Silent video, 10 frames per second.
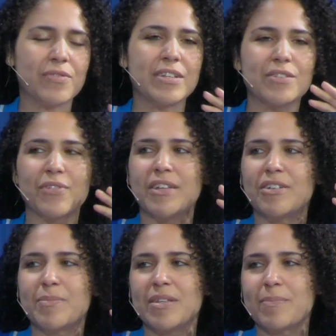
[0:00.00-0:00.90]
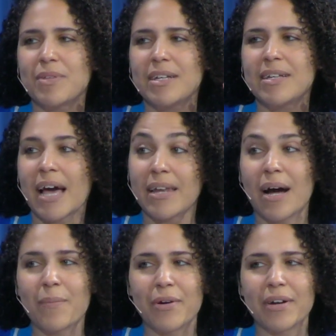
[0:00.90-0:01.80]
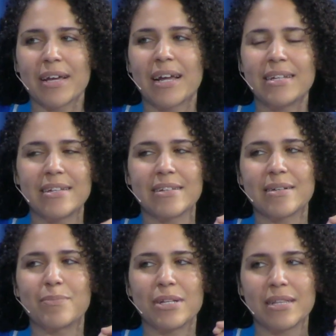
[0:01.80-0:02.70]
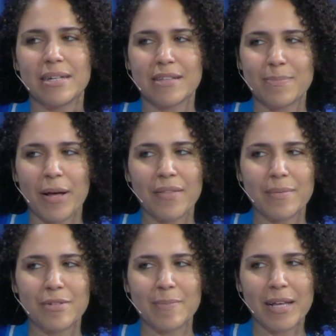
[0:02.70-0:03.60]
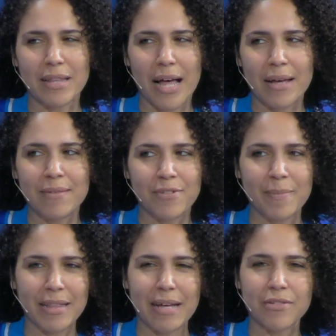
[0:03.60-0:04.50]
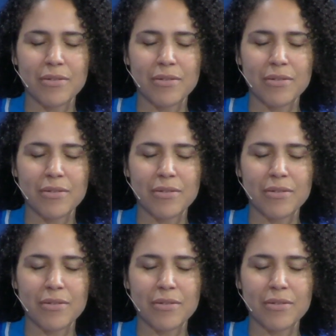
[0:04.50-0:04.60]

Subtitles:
this friendship simply cannot work and I need to completely expel them from my life.